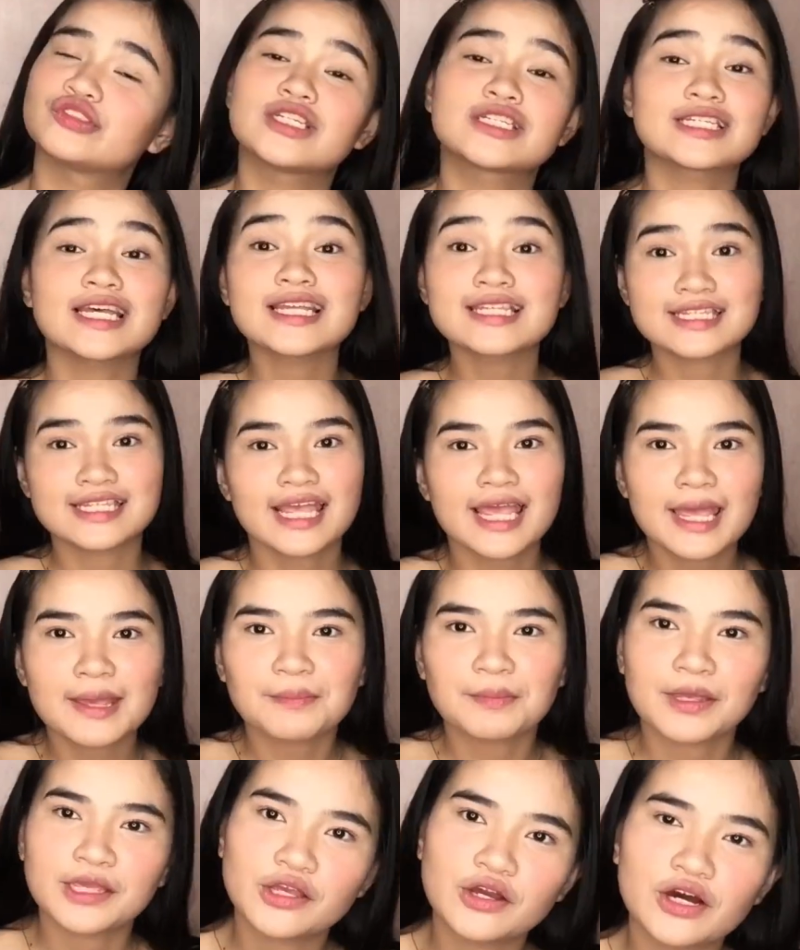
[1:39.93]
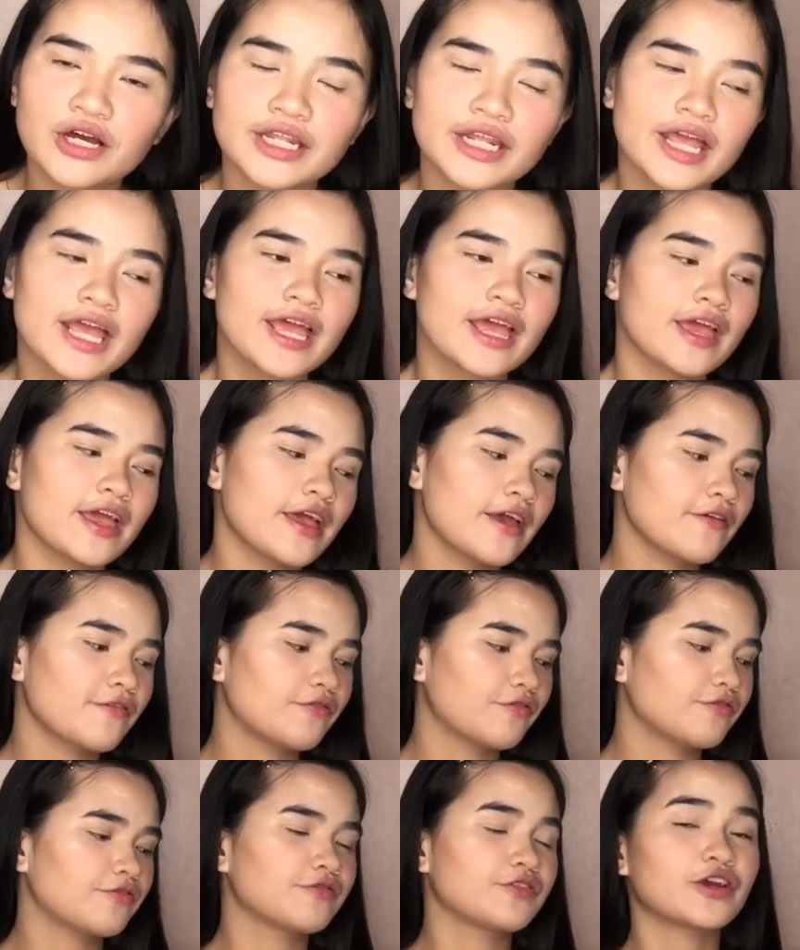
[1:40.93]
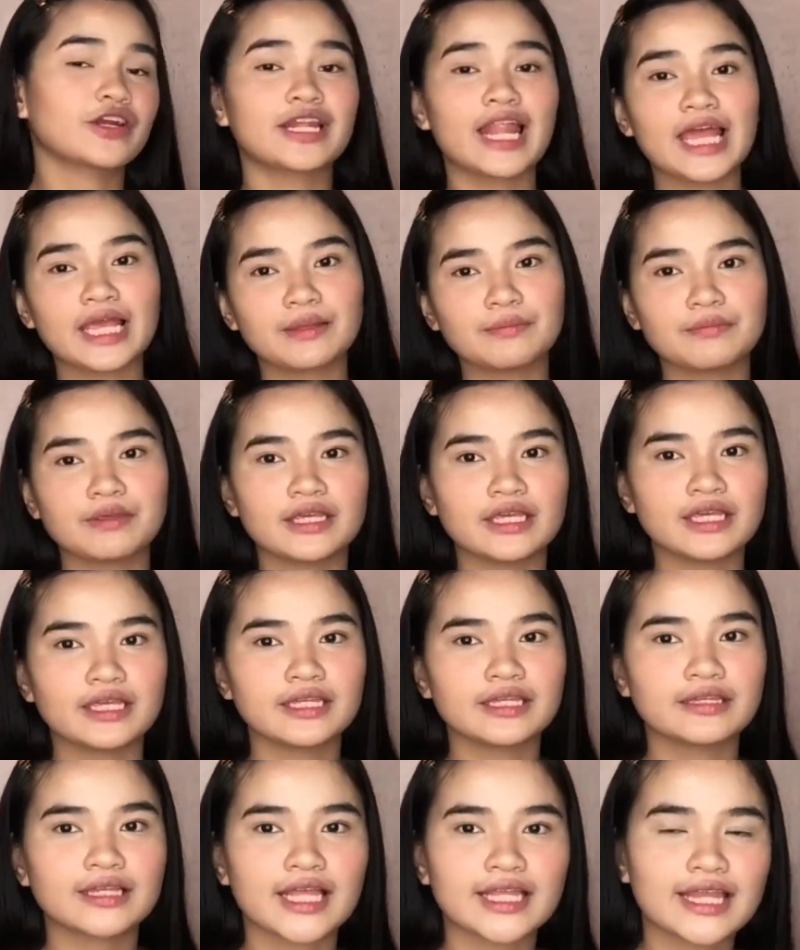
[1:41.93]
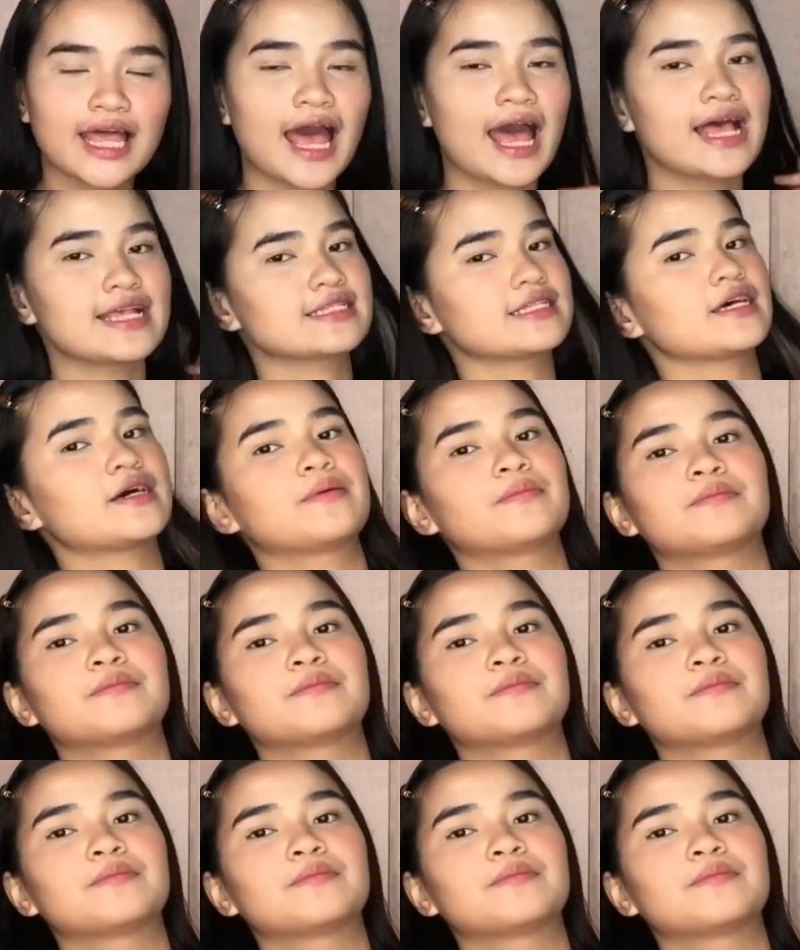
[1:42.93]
just a tip, ayun, if you're like me that has